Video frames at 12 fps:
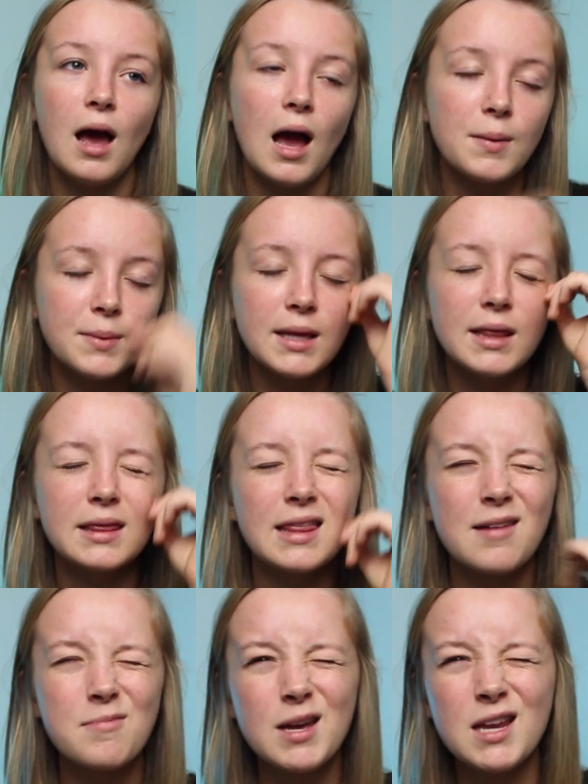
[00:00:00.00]
I mean,
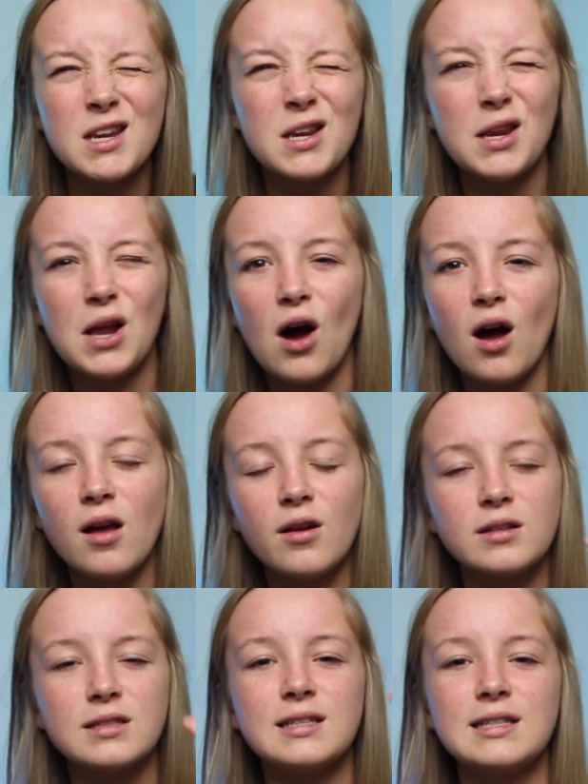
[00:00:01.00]
that might
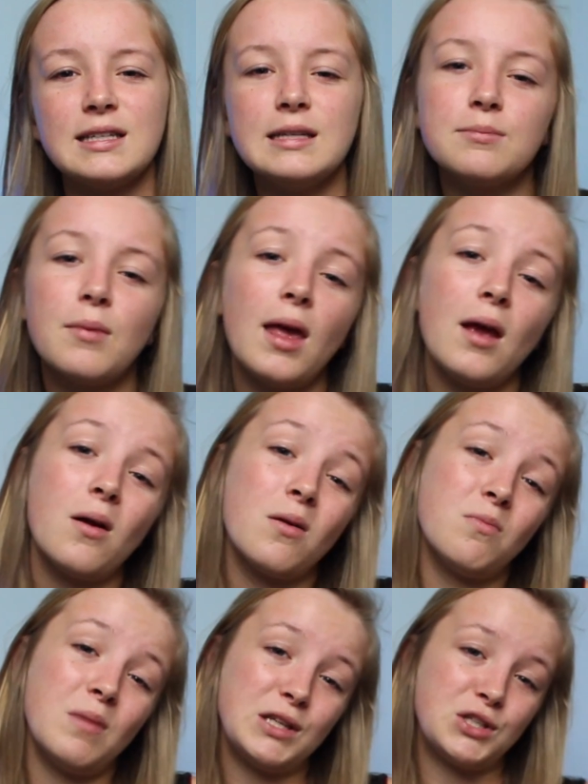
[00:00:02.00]
not seem like
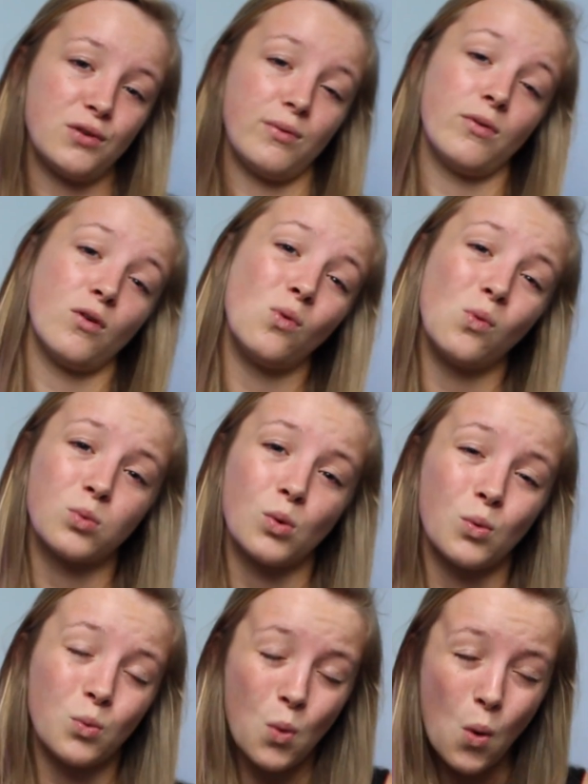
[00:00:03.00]
much of a
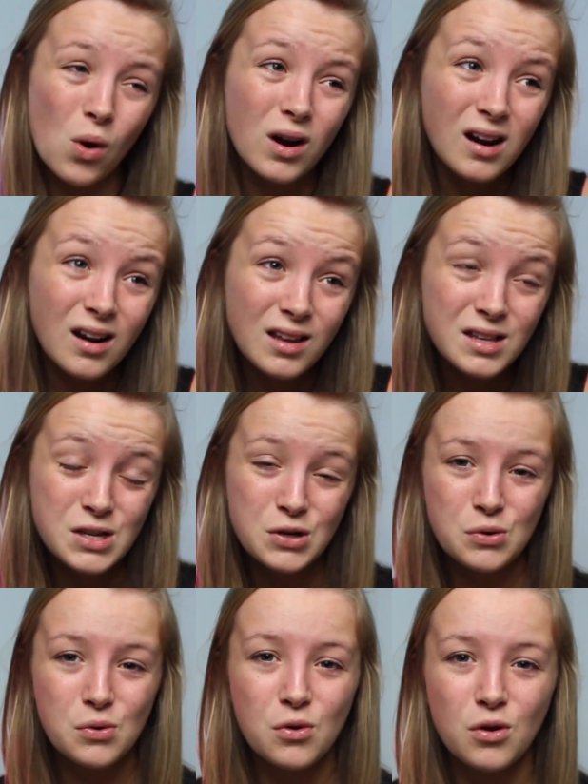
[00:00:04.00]
reward
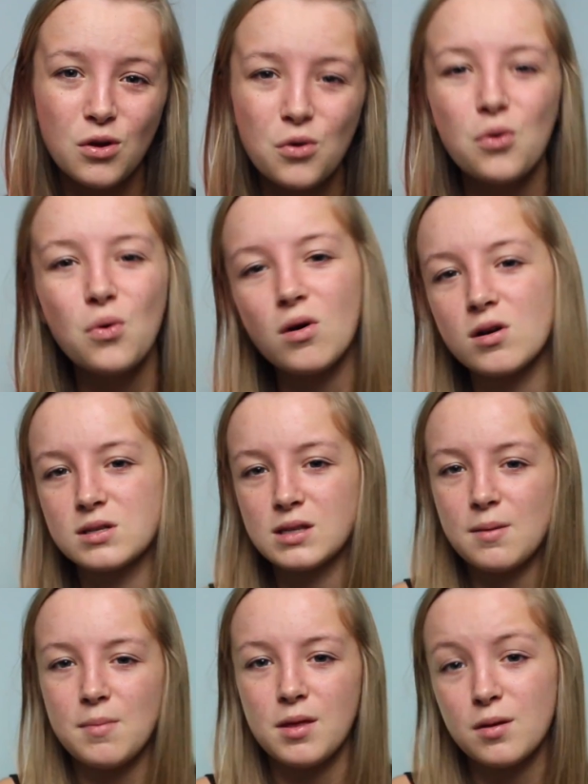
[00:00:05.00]
to you or
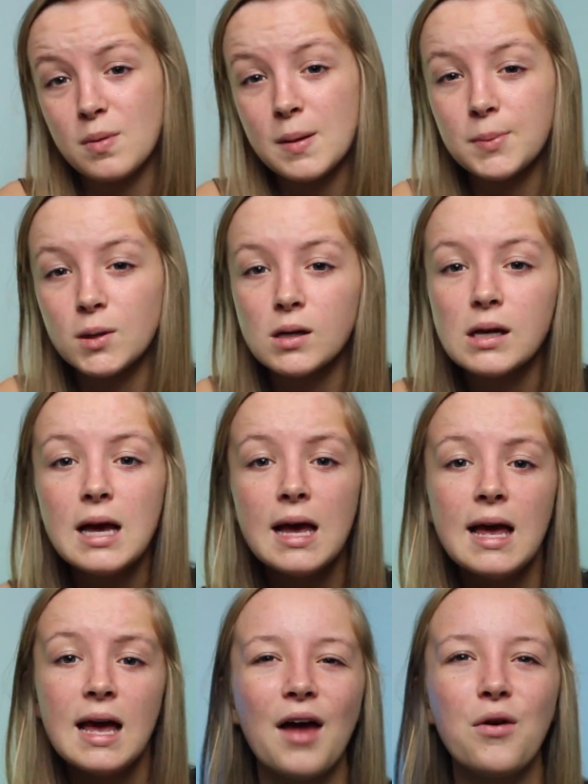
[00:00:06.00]
some other people.
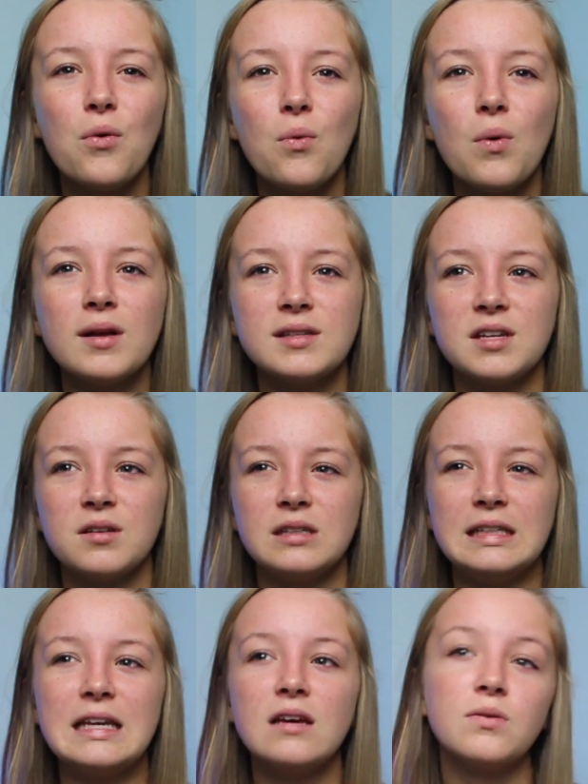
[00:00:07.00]
I don't want to
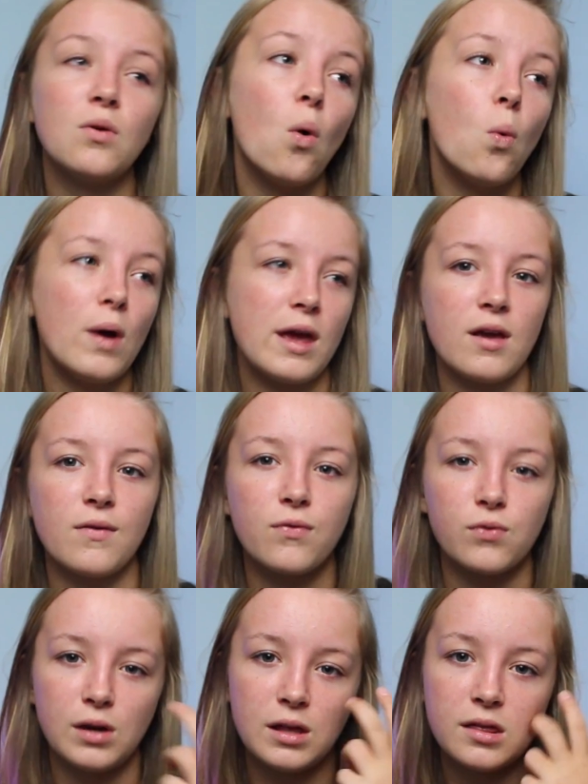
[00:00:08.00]
give away
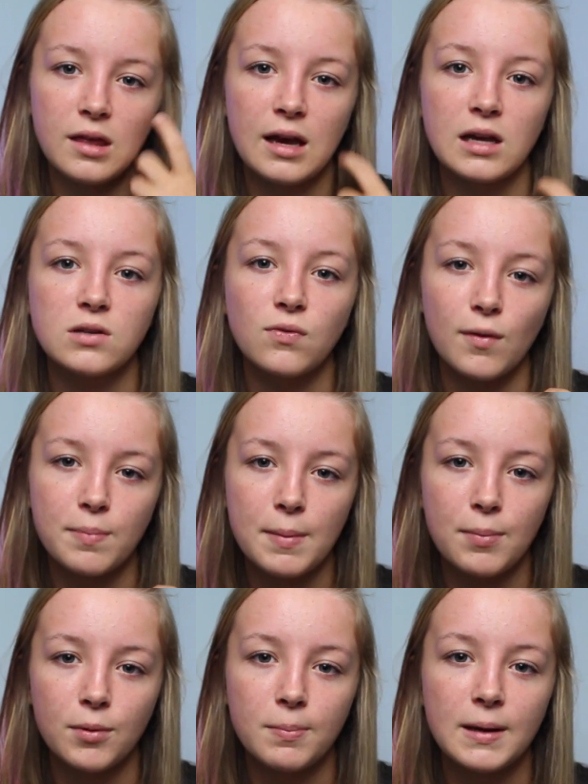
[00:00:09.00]
free things for
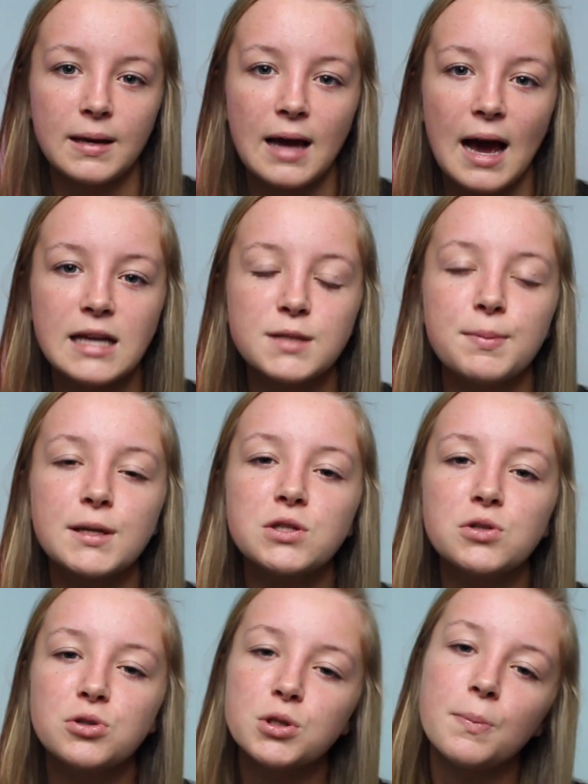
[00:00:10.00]
people to be nice,
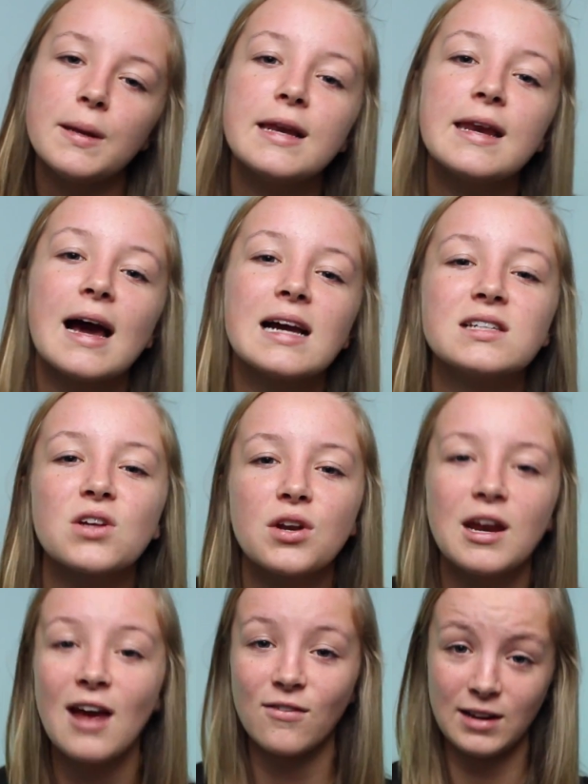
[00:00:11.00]
because you should be nice
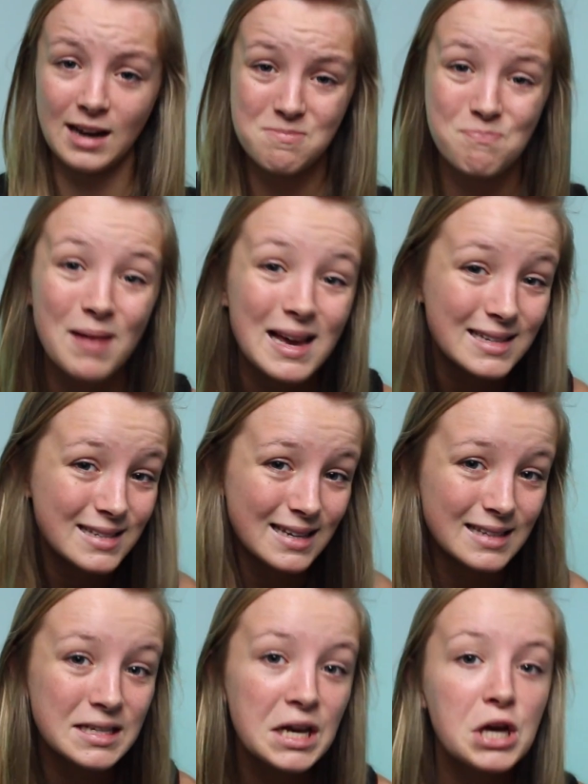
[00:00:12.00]
on an everyday
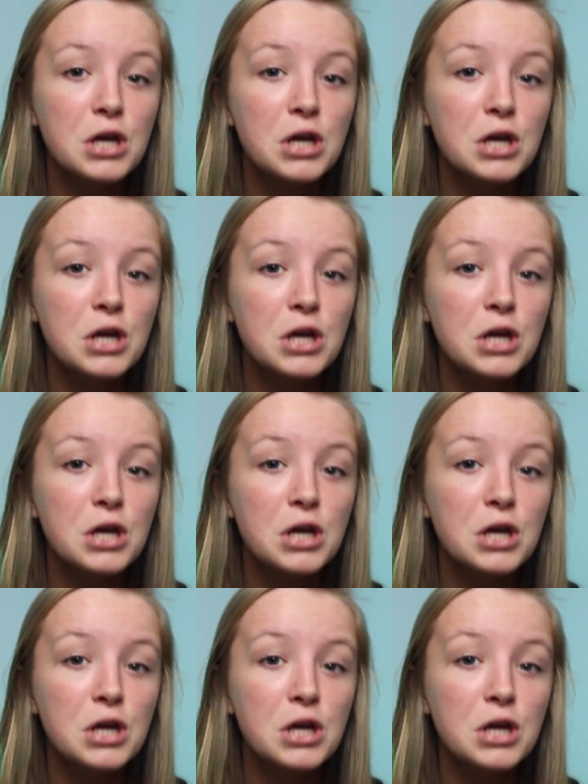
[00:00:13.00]
basis.